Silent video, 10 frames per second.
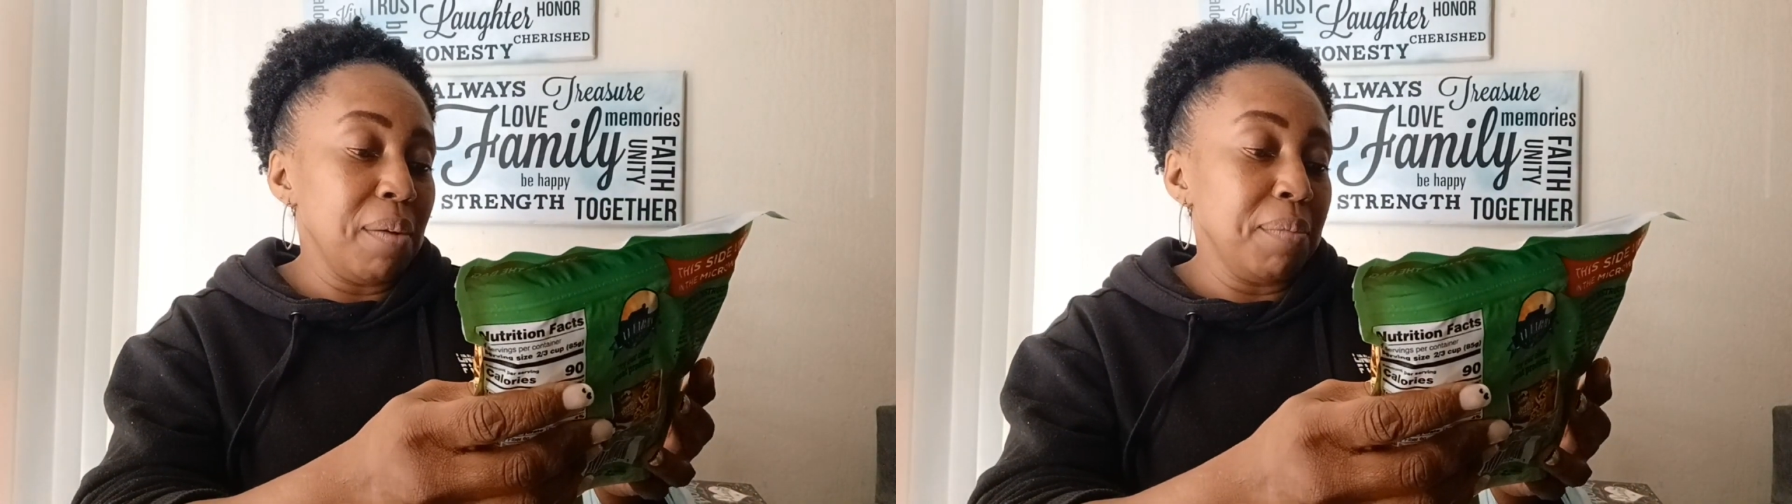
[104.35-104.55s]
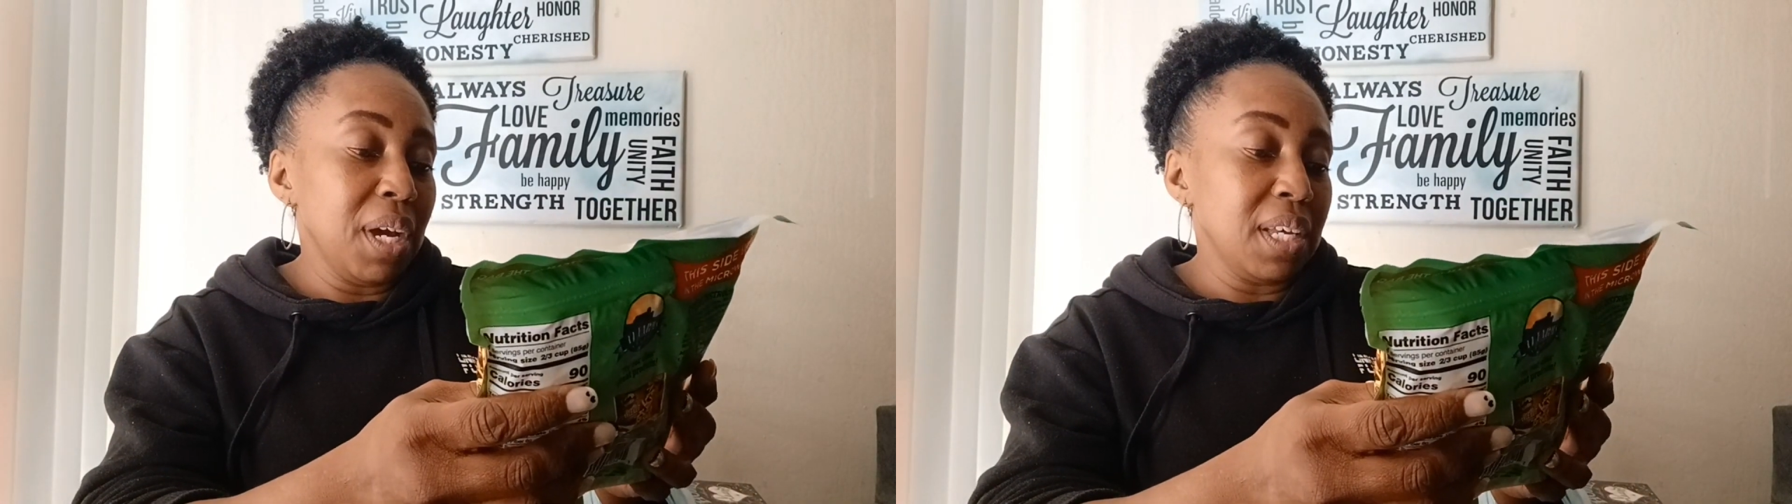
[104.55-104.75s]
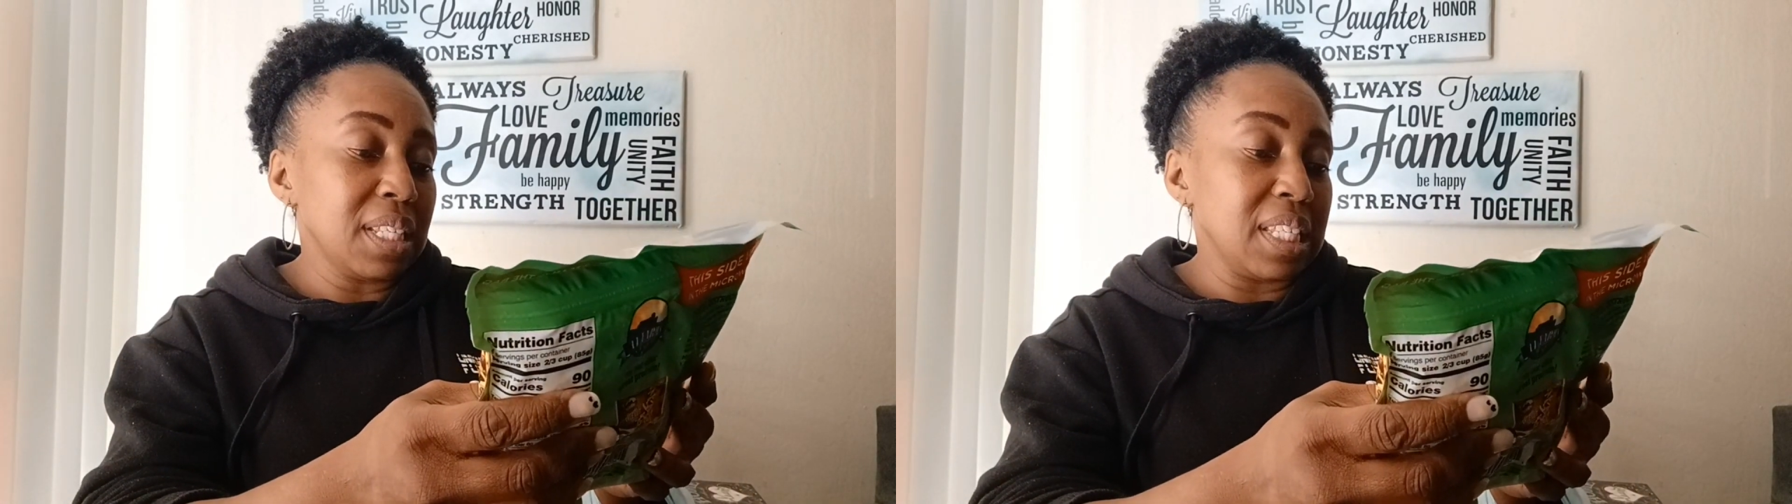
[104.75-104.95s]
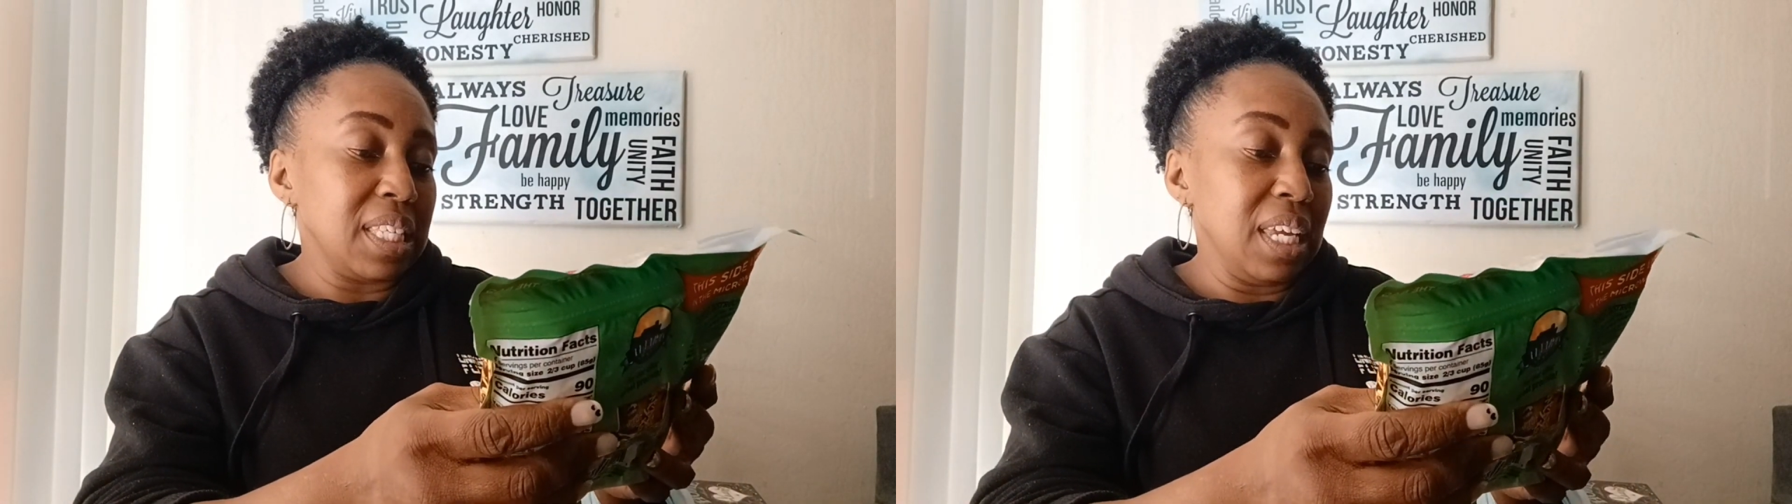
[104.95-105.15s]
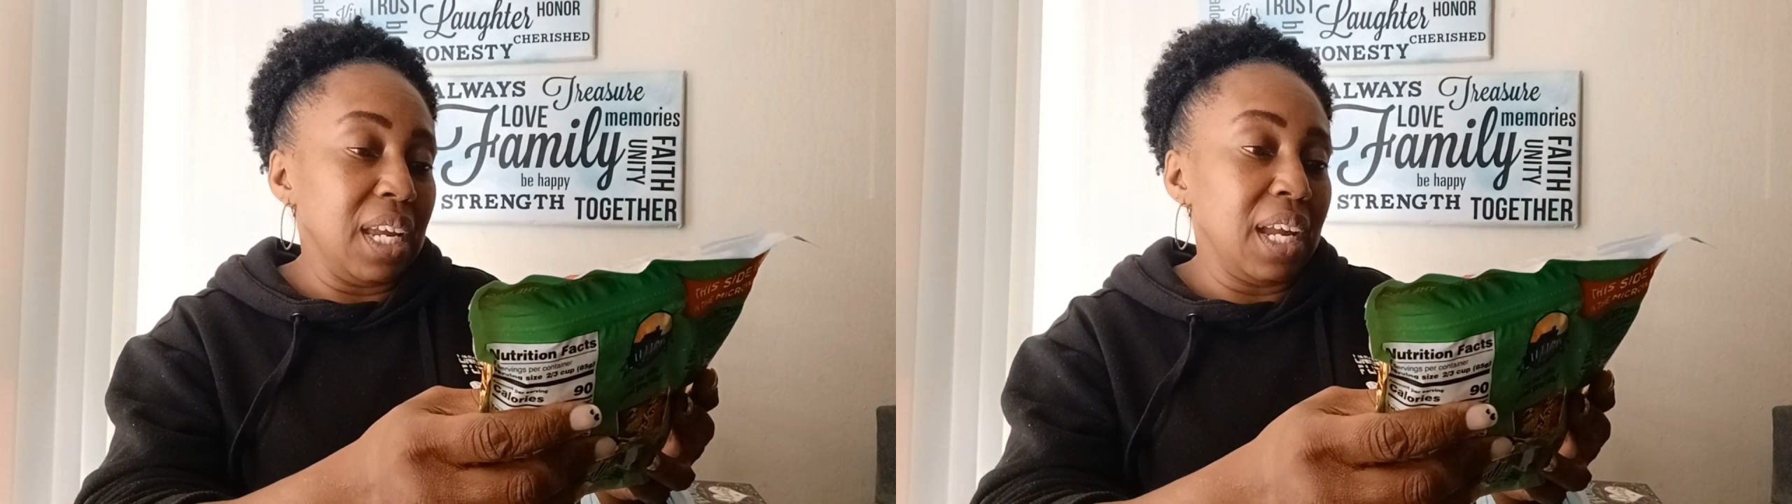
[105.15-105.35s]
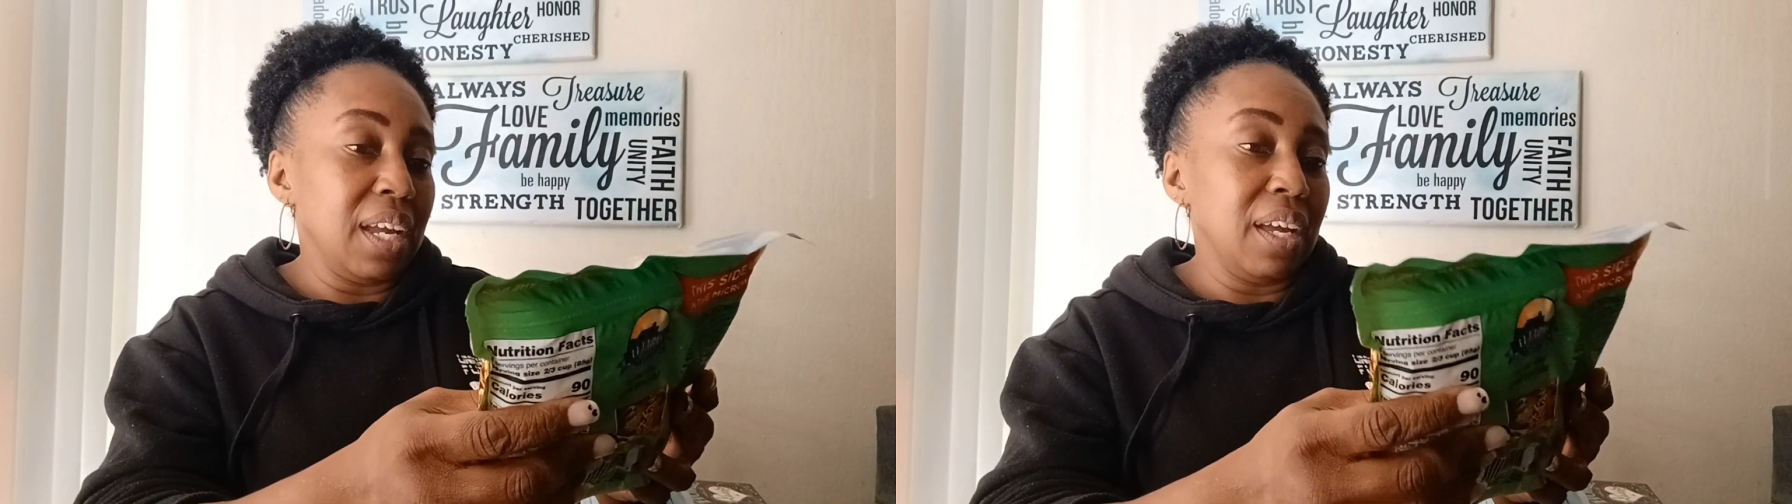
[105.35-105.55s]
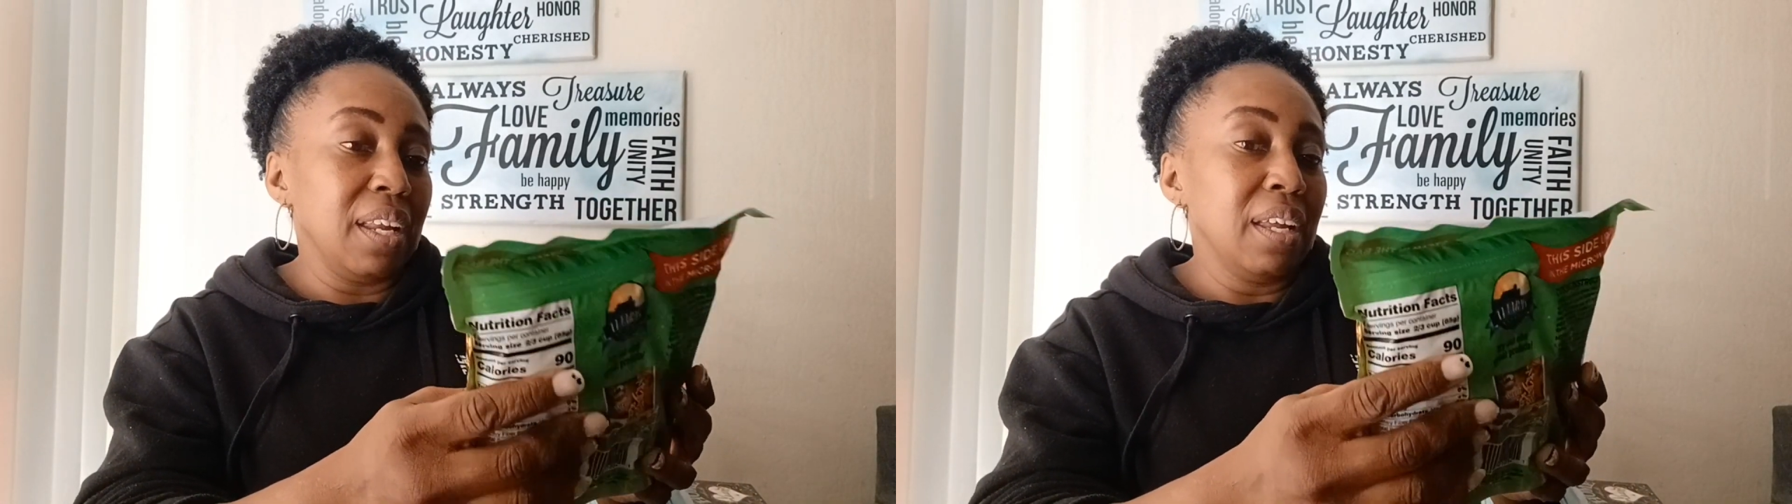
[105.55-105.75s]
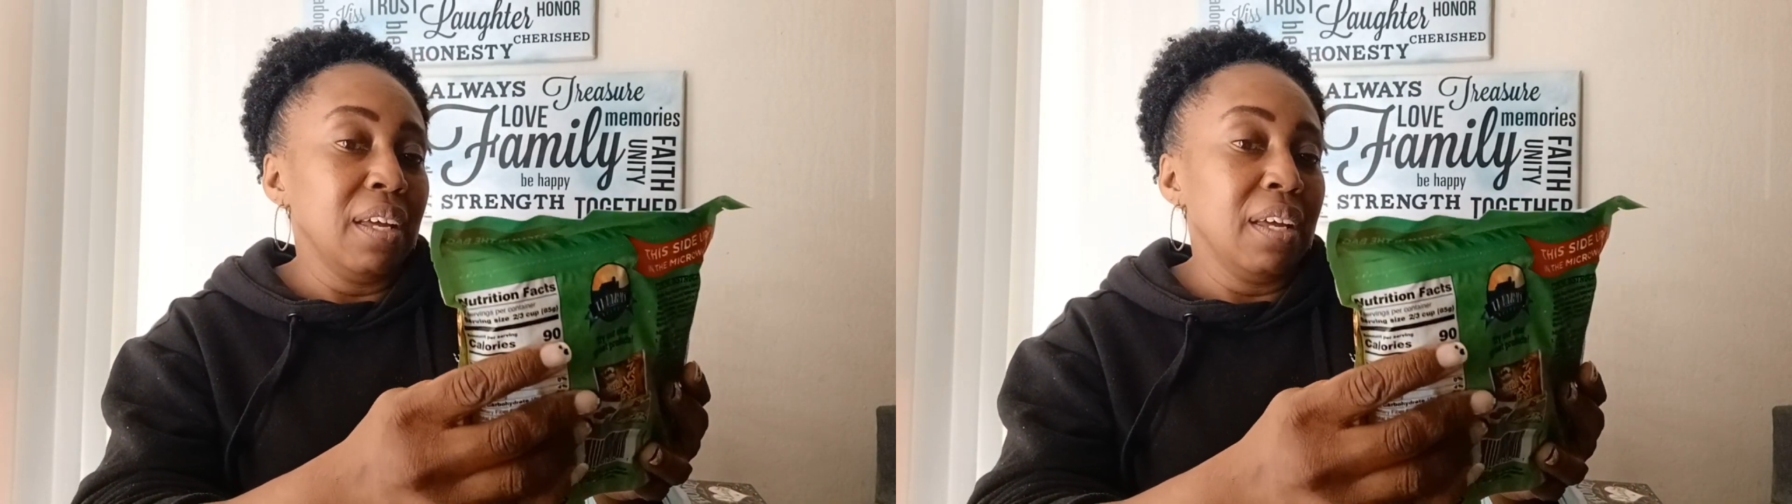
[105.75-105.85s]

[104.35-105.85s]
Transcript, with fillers: I'm not seeing it.